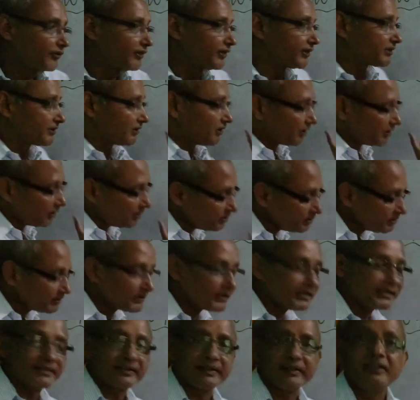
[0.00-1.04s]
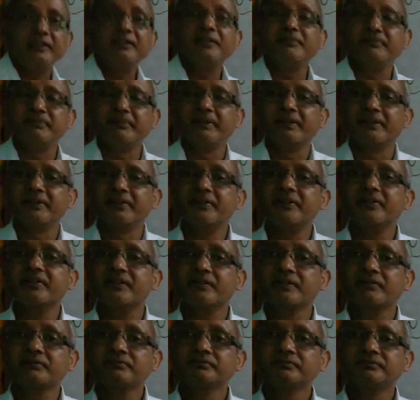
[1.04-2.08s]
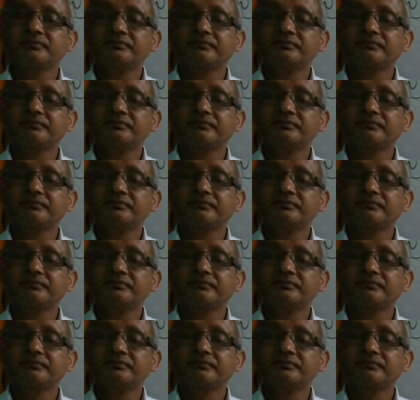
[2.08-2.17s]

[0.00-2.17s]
with all these elements,